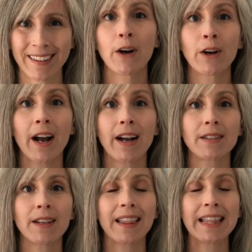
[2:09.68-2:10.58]
Parker
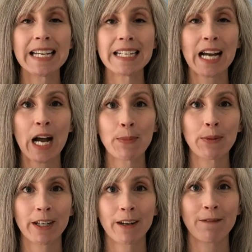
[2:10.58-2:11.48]
has the
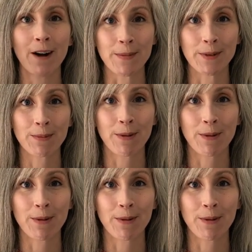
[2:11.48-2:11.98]
top-rated farmers